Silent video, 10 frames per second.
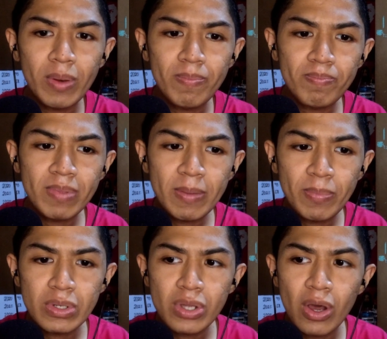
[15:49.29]
When
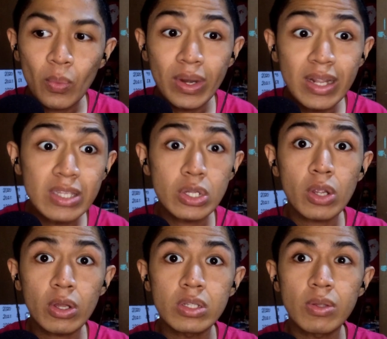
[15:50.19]
people talk within
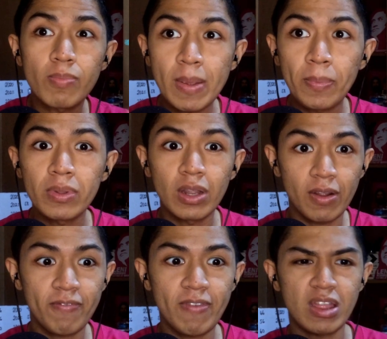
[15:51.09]
circles of people
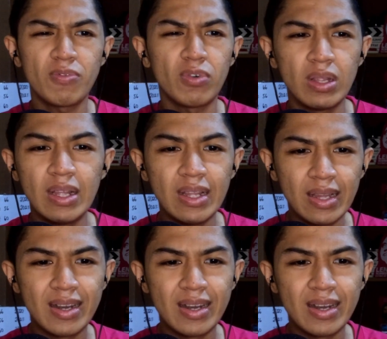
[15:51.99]
that are faithful,